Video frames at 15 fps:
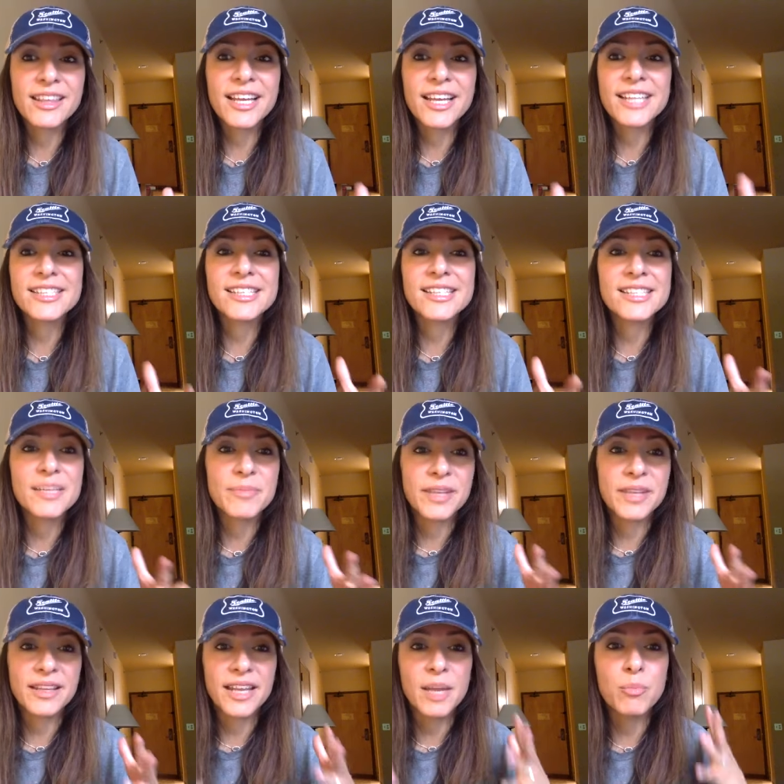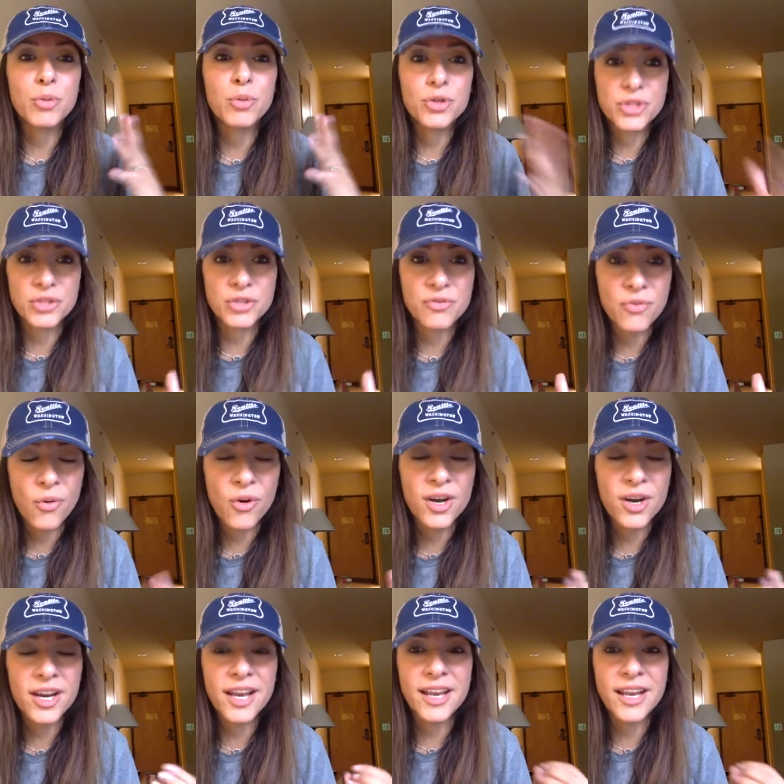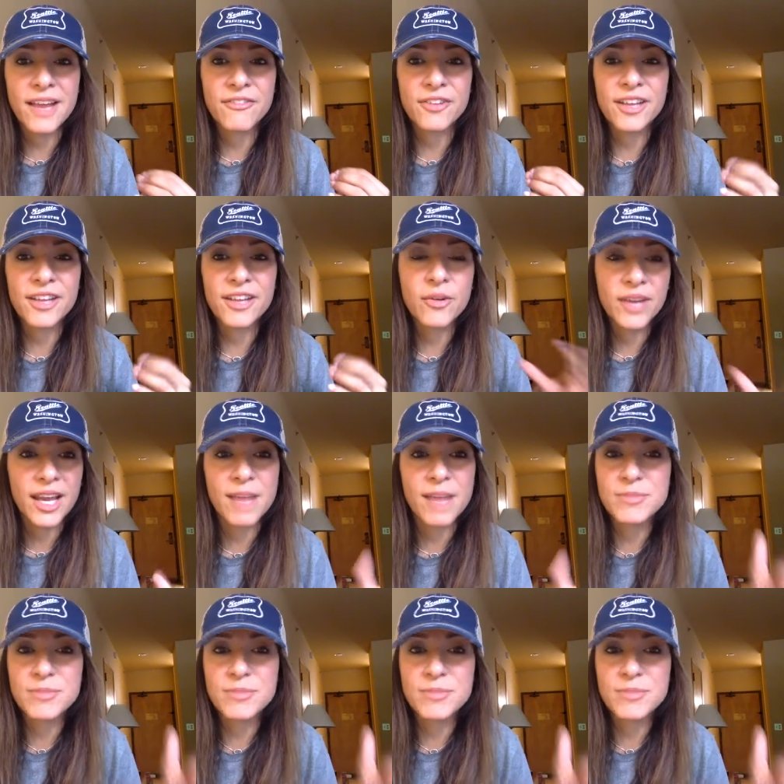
unless it's something that I'm pushing for and I feel like, okay,